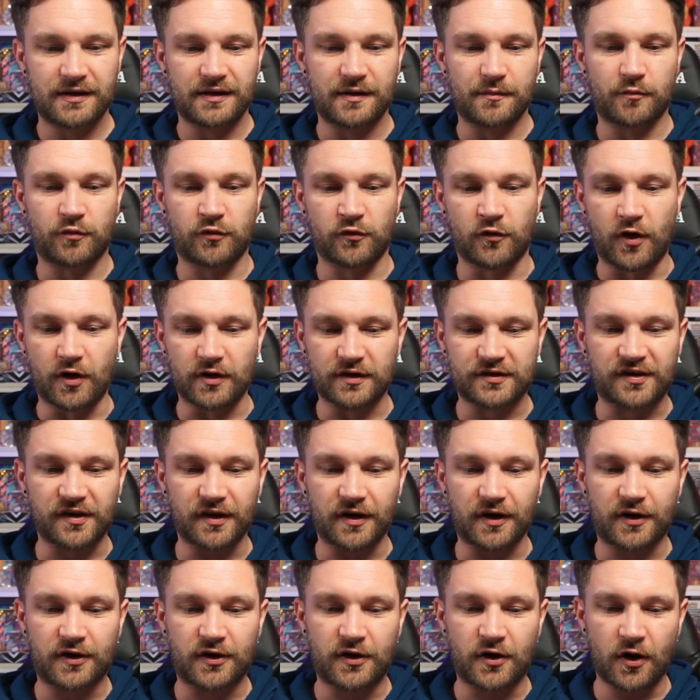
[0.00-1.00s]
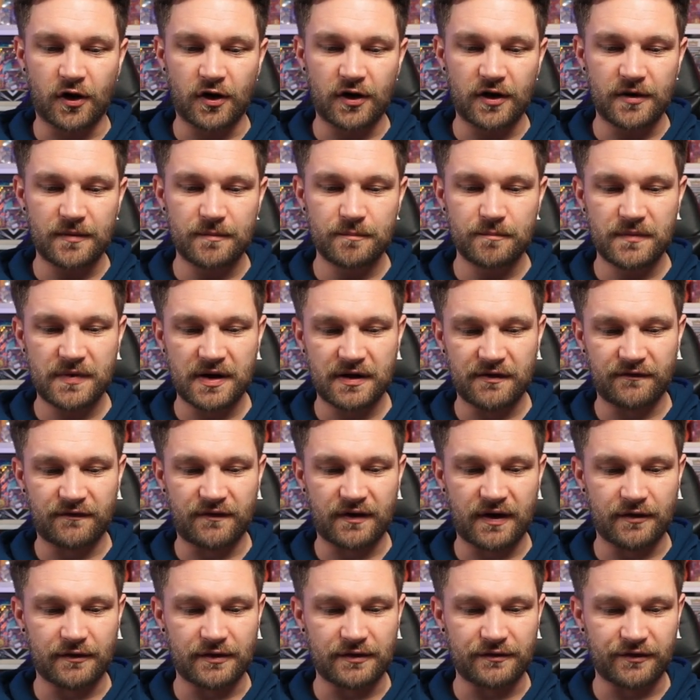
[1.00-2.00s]
Brock's Golem,
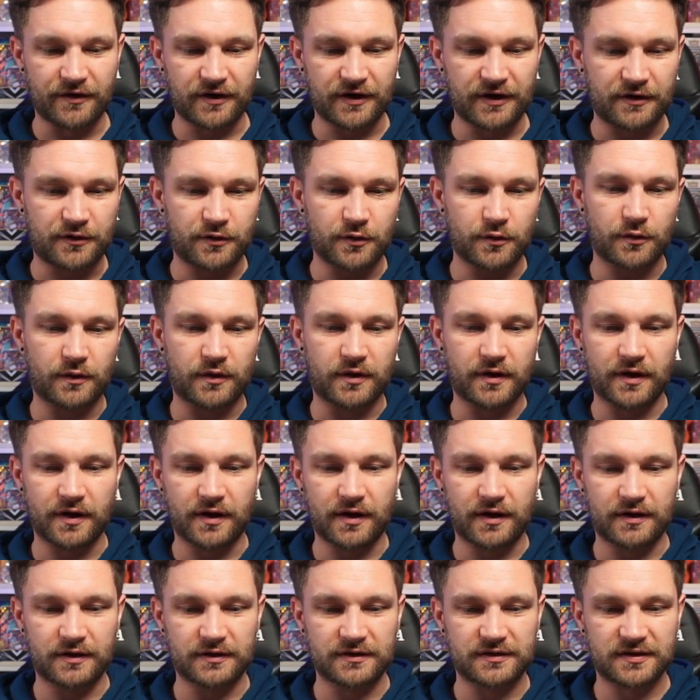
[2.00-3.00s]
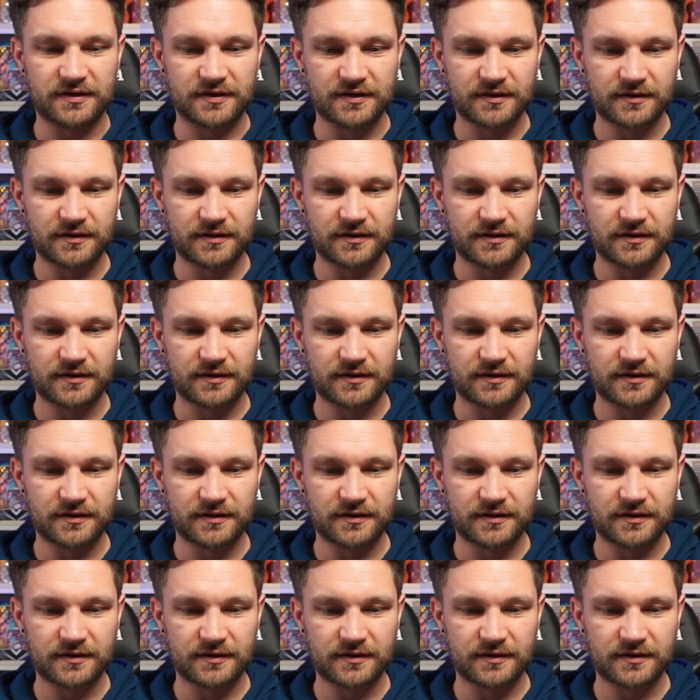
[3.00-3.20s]
very cool card.